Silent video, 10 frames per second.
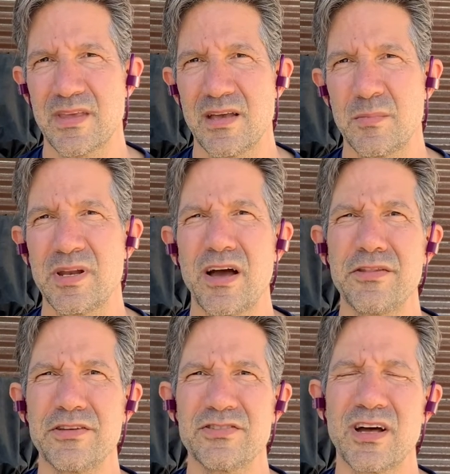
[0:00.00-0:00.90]
But health
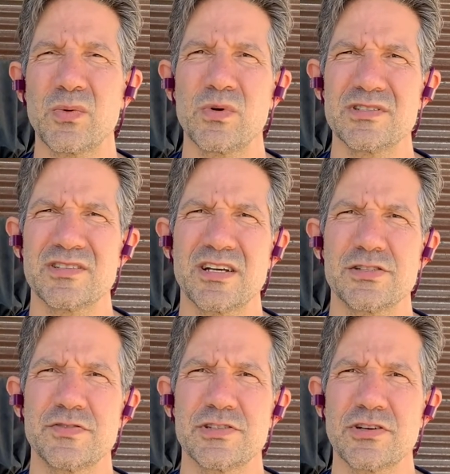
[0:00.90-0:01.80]
is not one size
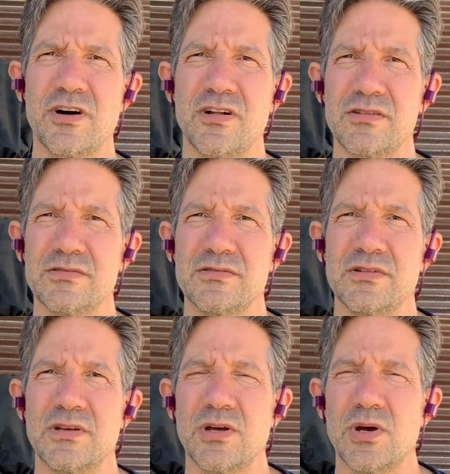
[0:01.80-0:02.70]
fits all.
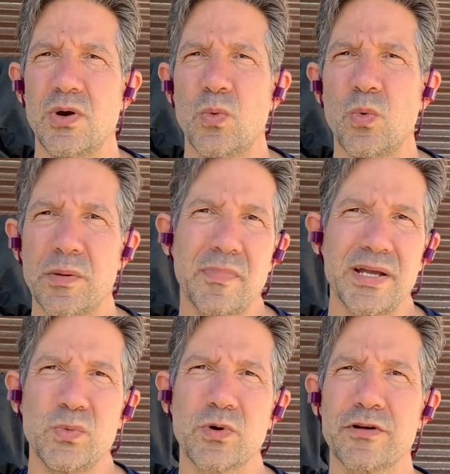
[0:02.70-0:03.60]
What
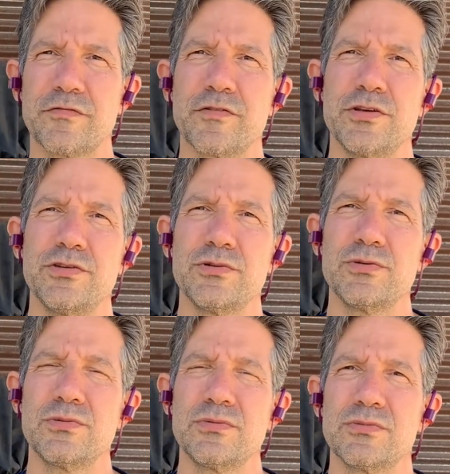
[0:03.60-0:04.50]
might work for
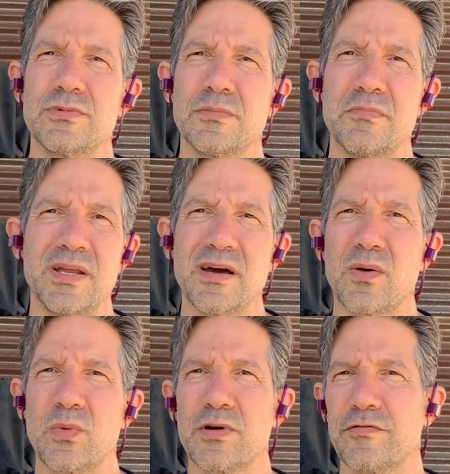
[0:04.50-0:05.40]
you may not
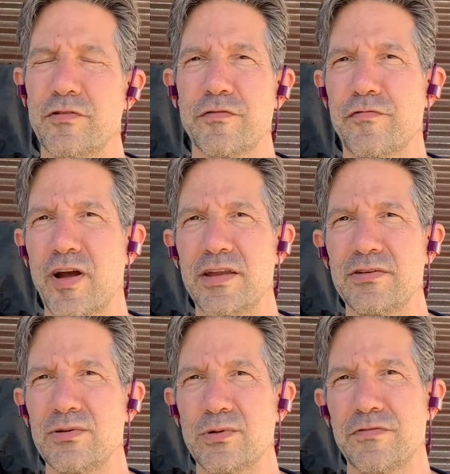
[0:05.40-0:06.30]
work for a friend
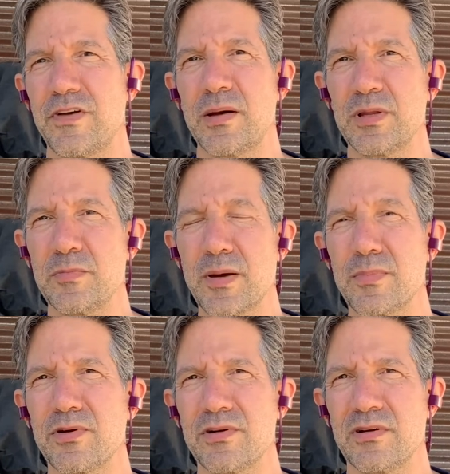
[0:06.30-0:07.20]
or family
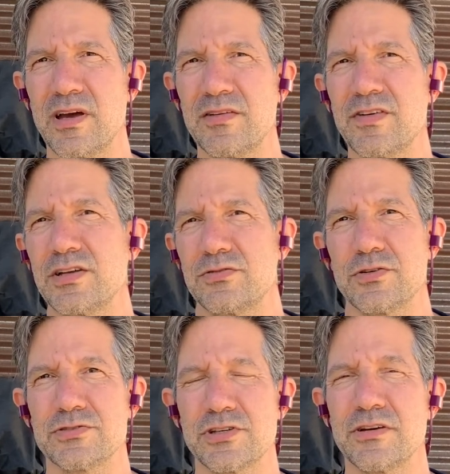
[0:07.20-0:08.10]
member, and vice
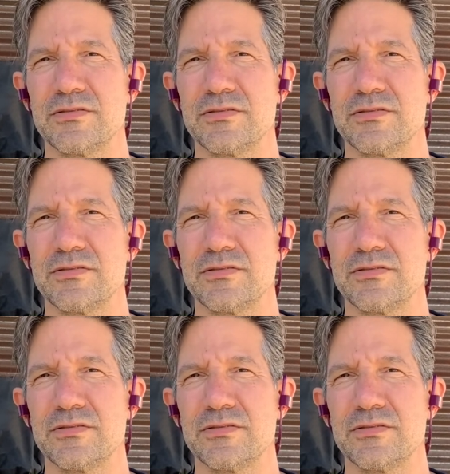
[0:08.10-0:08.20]
versa.